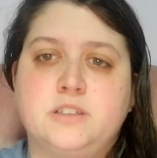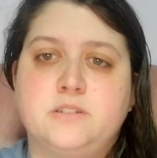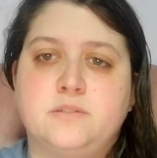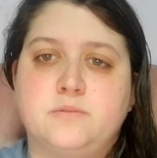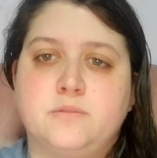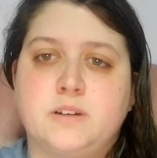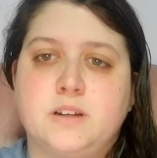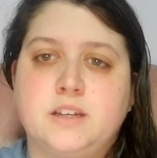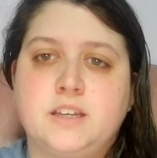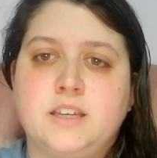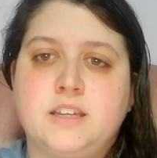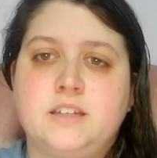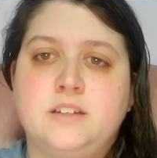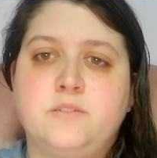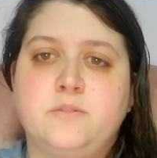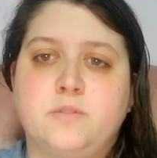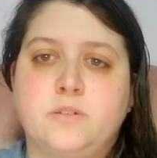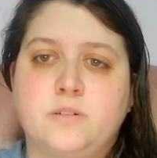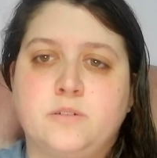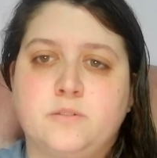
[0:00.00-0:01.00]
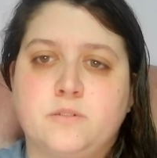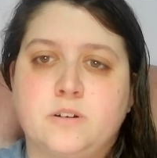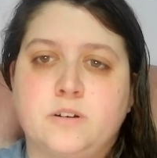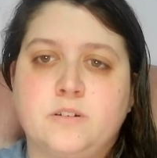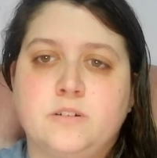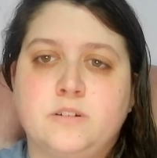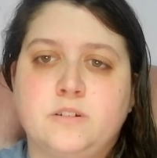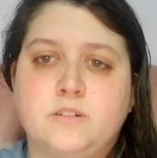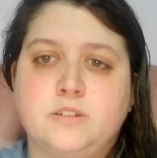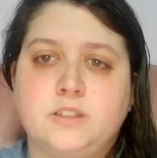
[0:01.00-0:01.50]
to rugged
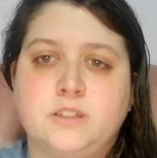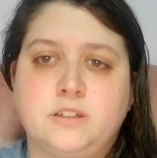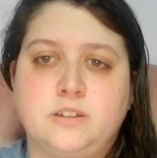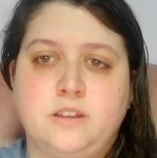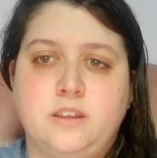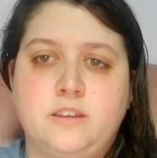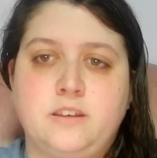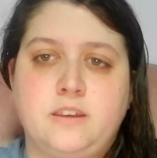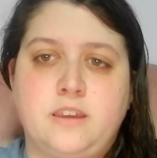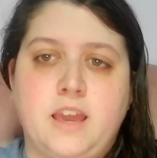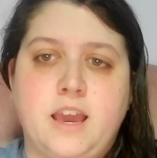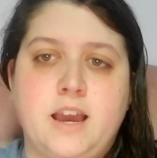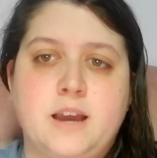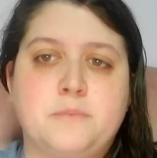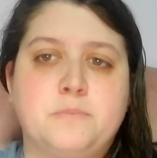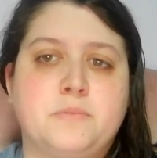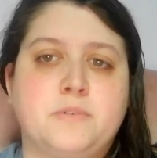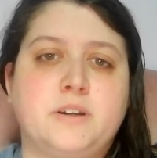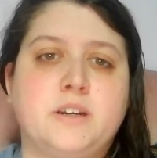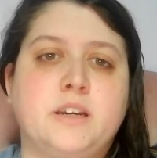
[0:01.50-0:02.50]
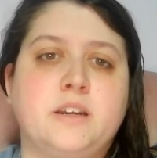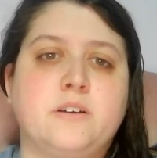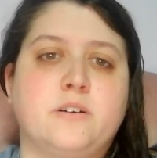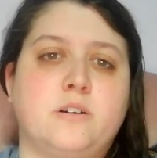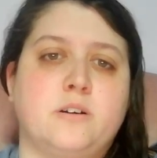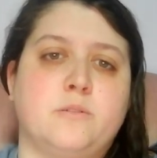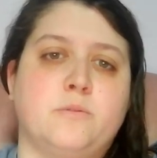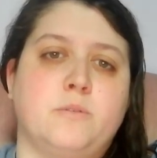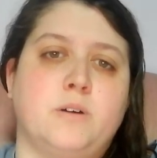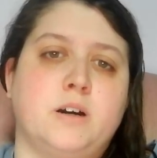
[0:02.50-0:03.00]
grottos in Capri
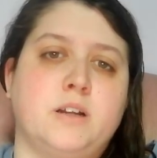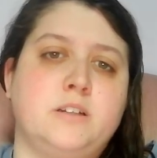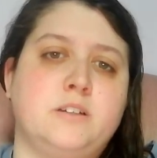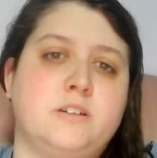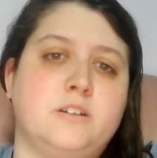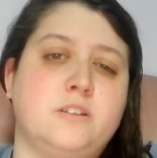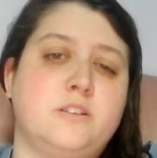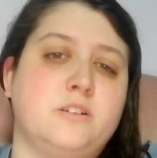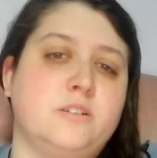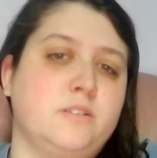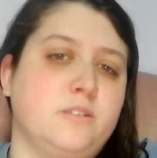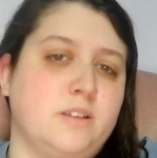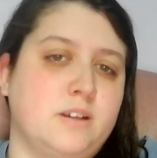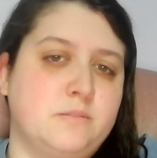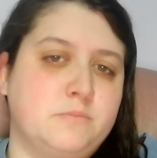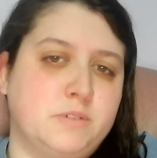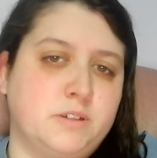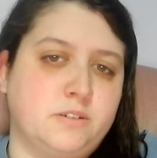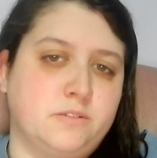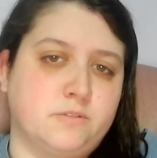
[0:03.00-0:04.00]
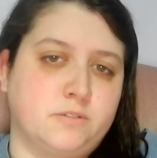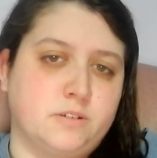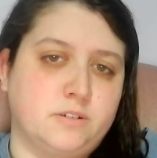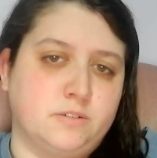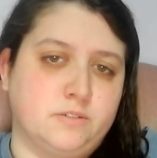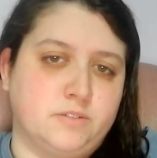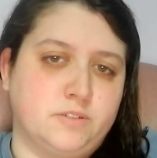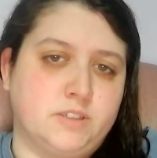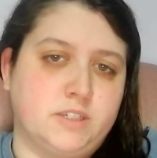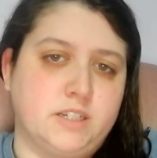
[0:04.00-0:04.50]
or wander through lemon
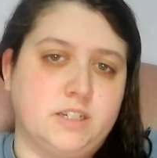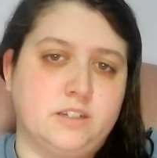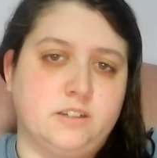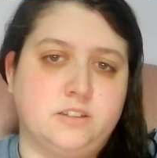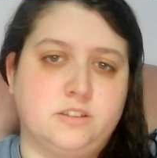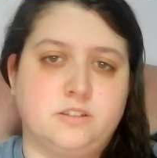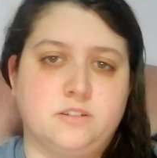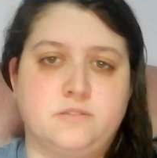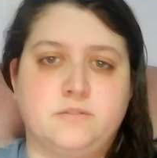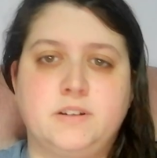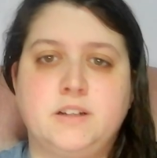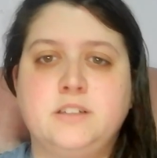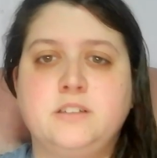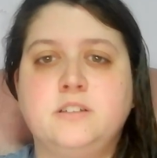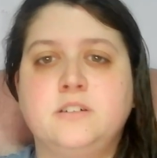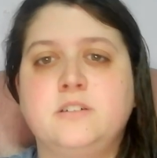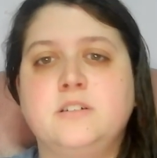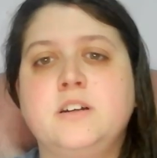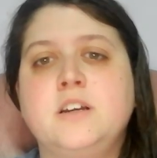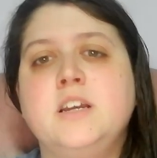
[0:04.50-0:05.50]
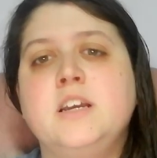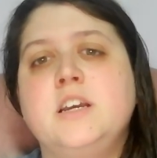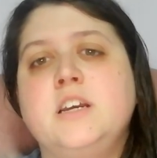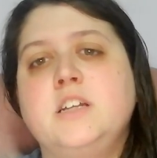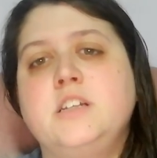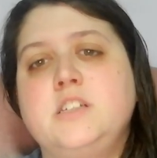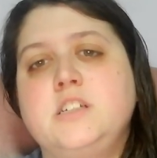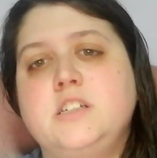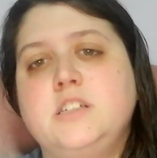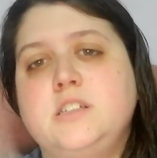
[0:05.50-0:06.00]
groves in Sorrento.
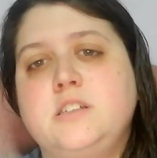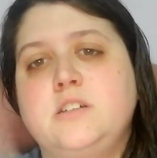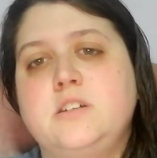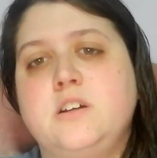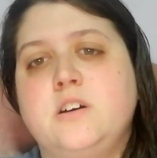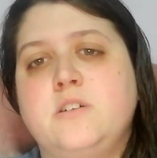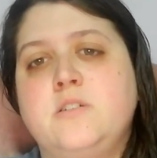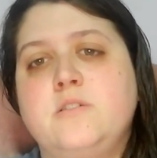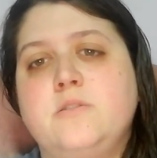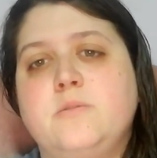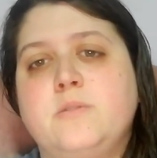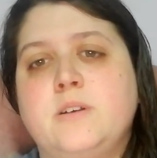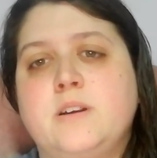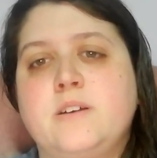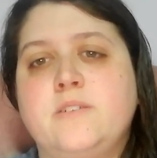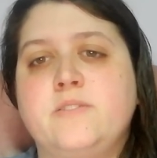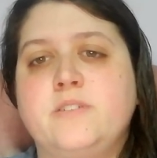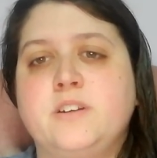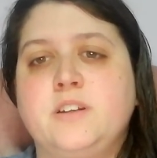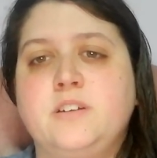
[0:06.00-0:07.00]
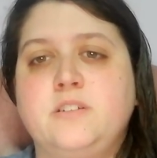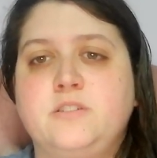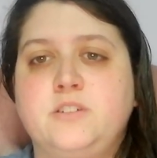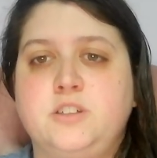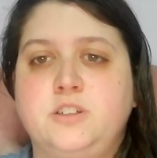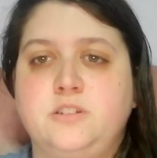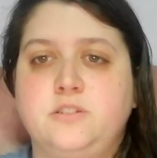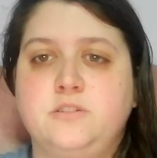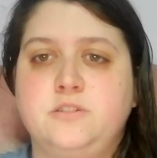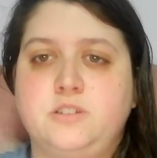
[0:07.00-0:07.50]
Just note, wherever you
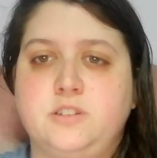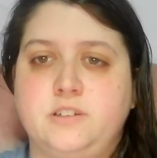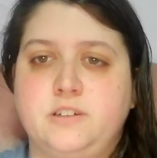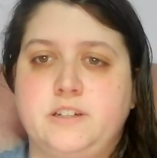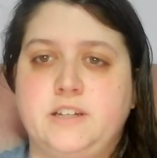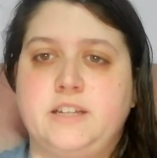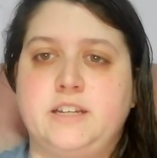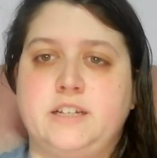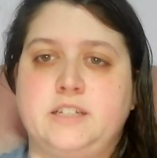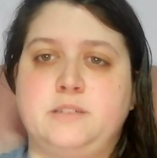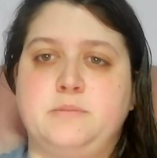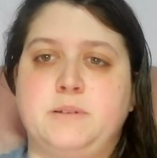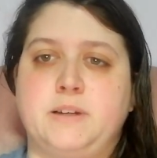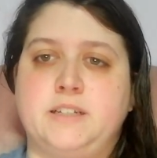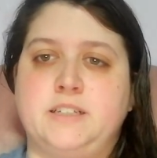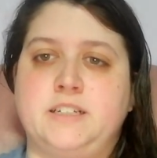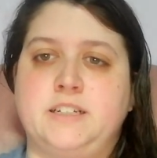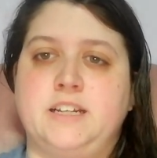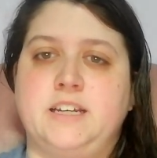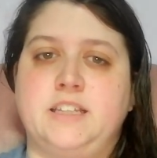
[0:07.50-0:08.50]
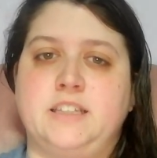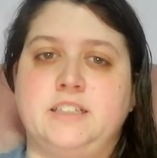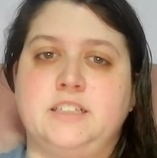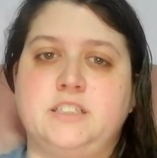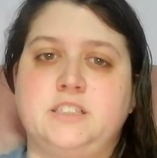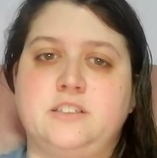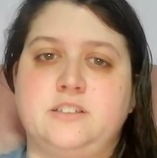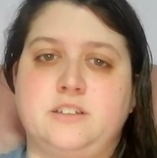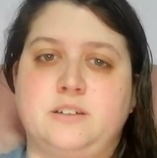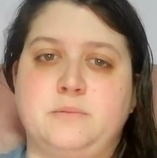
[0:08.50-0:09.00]
choose, you can expect an
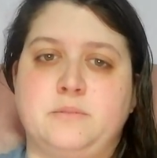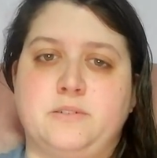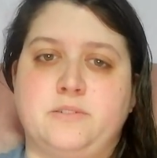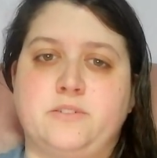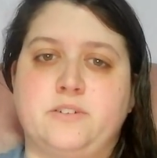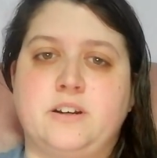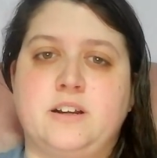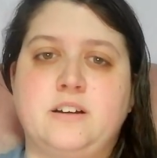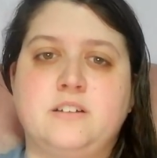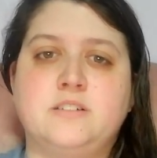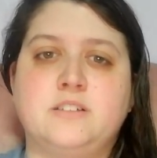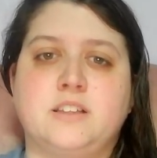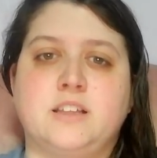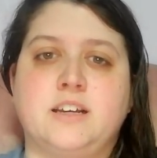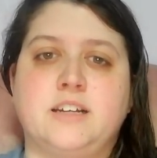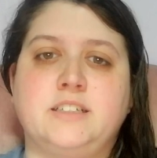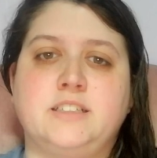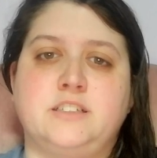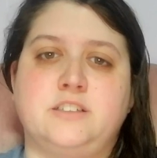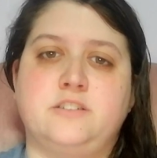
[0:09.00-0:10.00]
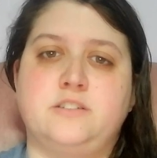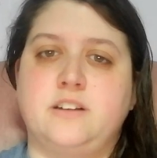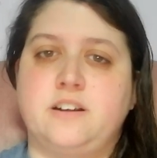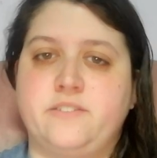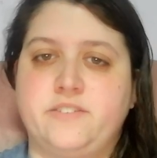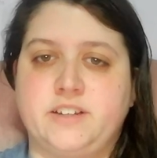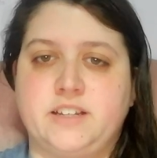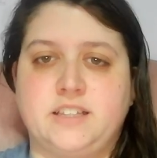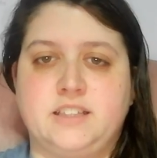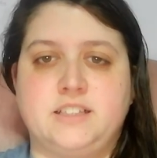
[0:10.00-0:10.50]
endless stream of crowds, lines, and
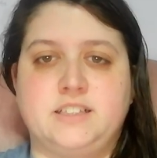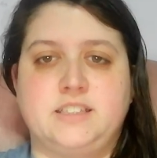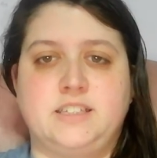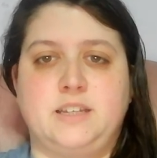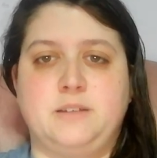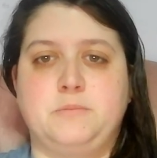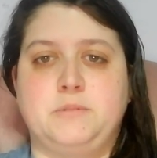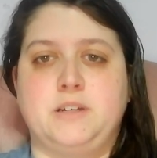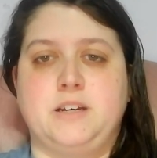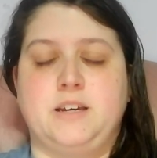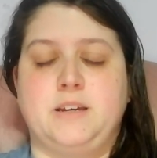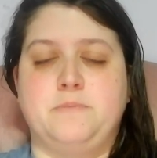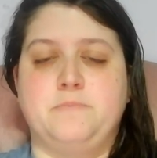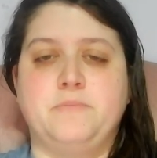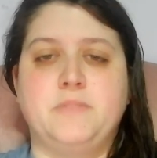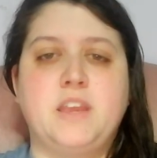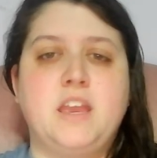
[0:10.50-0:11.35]
traffic at the same time,